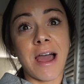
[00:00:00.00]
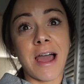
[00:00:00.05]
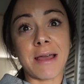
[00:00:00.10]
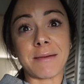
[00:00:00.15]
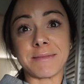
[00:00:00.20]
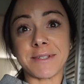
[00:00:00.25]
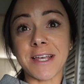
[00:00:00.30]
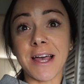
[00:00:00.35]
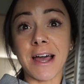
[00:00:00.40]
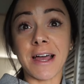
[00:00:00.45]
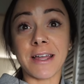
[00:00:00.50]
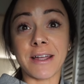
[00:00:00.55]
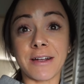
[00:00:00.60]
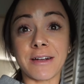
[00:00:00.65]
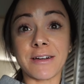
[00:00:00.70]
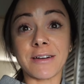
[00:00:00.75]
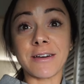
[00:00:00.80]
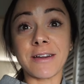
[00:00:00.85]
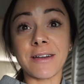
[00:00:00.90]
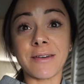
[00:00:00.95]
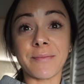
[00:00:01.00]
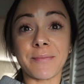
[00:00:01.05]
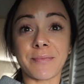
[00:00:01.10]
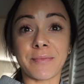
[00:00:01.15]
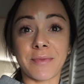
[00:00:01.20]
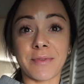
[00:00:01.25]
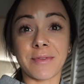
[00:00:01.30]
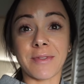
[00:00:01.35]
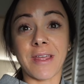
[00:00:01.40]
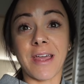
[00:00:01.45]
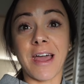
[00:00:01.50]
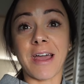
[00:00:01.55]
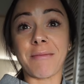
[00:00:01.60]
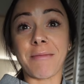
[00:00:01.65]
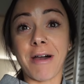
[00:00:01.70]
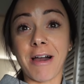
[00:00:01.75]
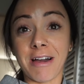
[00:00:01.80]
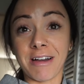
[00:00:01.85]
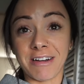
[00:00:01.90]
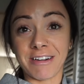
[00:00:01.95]
I'm tired.
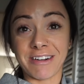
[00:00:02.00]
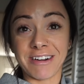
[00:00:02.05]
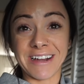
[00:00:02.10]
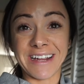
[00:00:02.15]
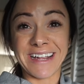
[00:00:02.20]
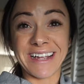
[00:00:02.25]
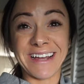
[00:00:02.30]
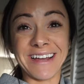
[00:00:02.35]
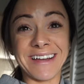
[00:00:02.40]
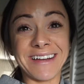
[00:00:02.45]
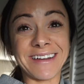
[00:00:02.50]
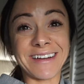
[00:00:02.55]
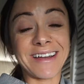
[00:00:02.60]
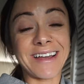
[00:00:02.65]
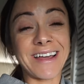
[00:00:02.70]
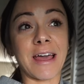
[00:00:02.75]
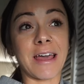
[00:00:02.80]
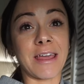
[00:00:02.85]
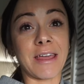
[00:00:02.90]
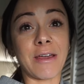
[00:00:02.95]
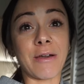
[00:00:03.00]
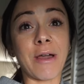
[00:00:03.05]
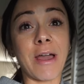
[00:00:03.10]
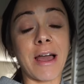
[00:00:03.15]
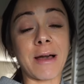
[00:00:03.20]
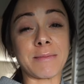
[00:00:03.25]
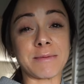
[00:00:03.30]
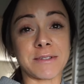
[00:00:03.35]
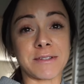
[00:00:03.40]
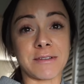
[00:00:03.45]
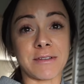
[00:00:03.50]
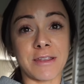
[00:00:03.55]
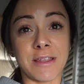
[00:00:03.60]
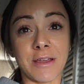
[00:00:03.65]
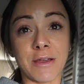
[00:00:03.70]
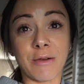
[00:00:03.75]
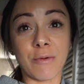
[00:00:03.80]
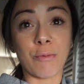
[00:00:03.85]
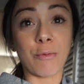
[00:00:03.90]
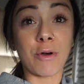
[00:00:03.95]
I'm hungry. I
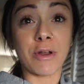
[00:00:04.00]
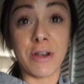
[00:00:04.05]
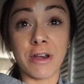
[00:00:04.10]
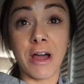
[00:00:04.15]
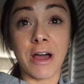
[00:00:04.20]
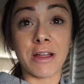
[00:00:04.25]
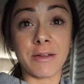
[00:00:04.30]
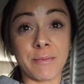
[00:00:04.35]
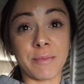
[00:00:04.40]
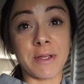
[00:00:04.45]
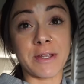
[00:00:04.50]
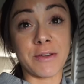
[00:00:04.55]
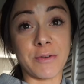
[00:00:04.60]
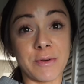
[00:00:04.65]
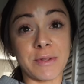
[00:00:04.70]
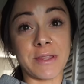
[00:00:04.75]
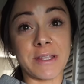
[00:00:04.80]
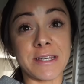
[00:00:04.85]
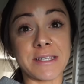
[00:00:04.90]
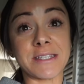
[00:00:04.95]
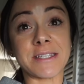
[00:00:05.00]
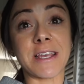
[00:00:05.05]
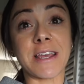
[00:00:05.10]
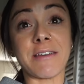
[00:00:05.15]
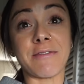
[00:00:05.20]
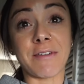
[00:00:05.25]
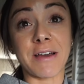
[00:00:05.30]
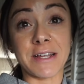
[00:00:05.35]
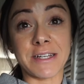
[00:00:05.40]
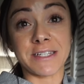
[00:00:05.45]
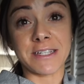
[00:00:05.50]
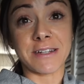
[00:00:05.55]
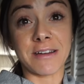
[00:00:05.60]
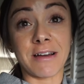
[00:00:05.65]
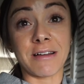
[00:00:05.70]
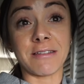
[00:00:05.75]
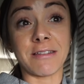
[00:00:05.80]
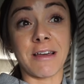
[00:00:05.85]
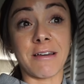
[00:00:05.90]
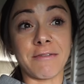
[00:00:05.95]
absolutely would not be doing this if I did
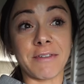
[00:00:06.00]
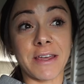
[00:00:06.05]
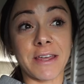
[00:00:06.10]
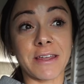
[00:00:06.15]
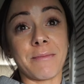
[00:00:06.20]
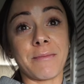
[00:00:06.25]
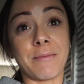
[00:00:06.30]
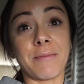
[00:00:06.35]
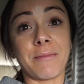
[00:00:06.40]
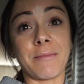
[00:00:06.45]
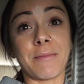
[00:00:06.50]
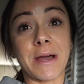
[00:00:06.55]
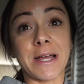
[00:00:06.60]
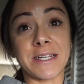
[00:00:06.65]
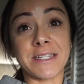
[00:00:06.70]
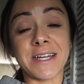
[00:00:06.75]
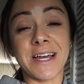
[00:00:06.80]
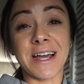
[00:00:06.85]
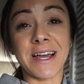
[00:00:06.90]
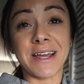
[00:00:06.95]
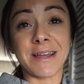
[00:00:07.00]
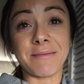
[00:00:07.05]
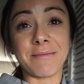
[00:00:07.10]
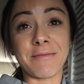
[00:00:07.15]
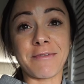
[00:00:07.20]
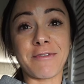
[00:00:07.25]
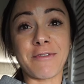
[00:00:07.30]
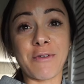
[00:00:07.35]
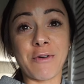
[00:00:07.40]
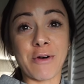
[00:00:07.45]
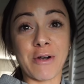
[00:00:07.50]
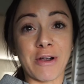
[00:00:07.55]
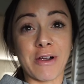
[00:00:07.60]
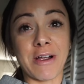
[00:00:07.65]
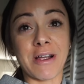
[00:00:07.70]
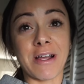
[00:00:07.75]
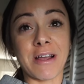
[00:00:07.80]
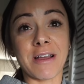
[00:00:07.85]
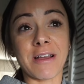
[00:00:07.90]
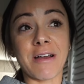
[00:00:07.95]
not love it. My time
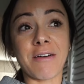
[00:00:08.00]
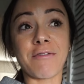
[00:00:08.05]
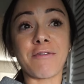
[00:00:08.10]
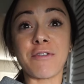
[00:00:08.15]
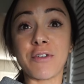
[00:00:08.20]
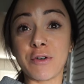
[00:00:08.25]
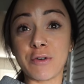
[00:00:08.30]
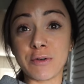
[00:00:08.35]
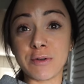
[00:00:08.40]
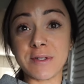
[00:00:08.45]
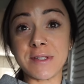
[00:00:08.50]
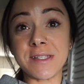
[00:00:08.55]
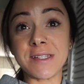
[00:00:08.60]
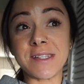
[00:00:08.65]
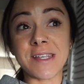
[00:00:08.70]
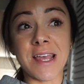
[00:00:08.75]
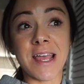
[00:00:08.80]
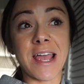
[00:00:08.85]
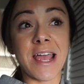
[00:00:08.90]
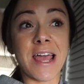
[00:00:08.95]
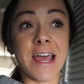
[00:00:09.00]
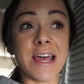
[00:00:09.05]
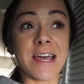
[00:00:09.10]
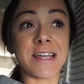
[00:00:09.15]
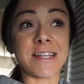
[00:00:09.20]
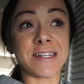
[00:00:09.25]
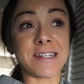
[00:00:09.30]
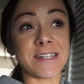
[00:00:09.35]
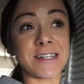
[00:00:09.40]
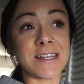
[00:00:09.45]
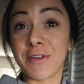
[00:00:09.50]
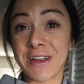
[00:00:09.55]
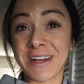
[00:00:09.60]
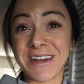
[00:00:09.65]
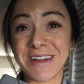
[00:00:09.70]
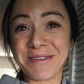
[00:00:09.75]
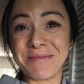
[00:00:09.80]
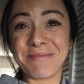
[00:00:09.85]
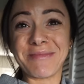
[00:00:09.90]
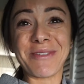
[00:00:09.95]
for foods and
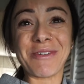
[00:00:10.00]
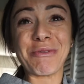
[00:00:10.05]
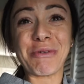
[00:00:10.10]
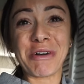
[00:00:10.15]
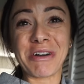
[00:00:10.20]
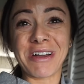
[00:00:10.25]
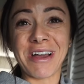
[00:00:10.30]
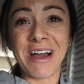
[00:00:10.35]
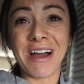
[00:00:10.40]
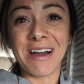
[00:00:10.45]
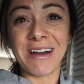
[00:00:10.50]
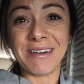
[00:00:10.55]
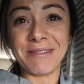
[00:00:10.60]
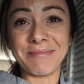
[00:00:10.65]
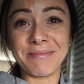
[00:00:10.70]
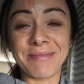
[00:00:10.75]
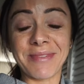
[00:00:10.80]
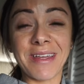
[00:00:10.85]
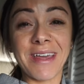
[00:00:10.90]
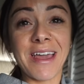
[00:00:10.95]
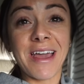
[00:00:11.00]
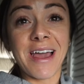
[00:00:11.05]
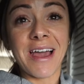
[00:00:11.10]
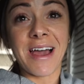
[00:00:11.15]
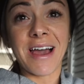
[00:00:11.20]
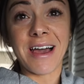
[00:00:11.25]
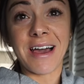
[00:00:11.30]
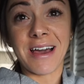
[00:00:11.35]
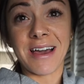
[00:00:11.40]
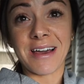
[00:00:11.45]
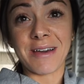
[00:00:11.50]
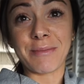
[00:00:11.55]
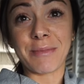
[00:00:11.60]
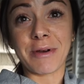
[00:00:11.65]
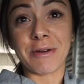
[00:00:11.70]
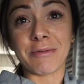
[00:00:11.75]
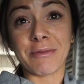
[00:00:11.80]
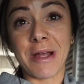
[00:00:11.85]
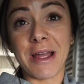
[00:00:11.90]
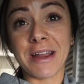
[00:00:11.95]
freedom will come,
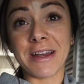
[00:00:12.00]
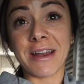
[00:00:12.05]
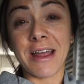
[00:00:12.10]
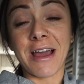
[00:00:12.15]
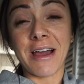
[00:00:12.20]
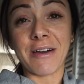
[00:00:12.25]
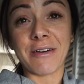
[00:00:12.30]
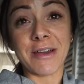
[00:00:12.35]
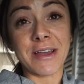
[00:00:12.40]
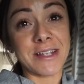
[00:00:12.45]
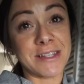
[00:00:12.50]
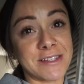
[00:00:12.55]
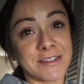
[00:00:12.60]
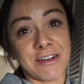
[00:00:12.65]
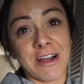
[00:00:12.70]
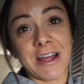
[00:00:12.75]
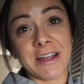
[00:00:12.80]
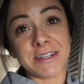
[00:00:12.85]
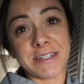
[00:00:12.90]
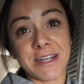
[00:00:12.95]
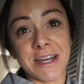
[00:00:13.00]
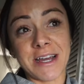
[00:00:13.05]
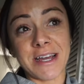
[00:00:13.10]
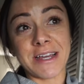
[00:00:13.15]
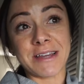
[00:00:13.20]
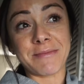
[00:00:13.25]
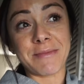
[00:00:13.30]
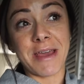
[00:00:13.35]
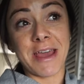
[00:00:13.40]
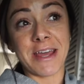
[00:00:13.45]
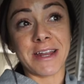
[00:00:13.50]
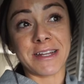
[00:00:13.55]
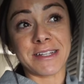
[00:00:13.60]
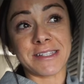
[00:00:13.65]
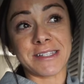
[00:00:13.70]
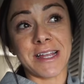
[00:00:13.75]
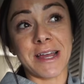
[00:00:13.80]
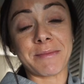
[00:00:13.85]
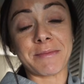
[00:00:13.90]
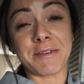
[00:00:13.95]
but right now it's grind time and
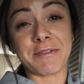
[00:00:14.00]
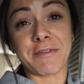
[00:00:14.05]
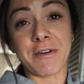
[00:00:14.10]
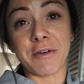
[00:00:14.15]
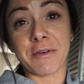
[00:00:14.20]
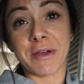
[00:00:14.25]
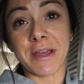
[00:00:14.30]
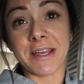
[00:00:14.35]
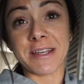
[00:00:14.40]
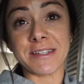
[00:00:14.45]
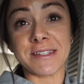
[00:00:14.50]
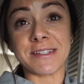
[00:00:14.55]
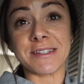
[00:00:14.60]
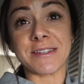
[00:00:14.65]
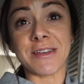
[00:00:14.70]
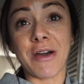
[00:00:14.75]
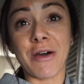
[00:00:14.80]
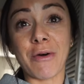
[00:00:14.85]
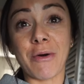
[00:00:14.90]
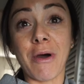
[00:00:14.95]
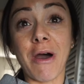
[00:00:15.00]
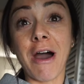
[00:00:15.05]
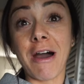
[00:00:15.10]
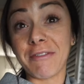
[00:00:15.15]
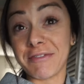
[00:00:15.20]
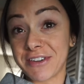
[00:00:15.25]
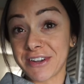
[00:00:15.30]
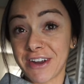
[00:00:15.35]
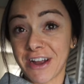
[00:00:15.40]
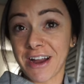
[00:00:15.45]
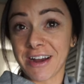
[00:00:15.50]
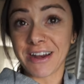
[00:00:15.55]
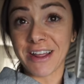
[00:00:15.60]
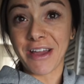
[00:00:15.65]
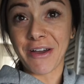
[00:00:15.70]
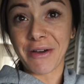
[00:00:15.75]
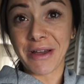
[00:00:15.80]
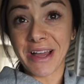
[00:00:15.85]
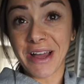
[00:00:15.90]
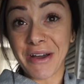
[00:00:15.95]
it's time to focus. So off to
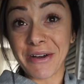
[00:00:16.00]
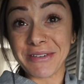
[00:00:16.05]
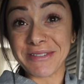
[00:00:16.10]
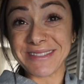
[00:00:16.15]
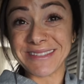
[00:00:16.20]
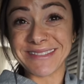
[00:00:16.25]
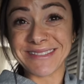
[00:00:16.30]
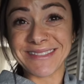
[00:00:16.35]
cardio I go.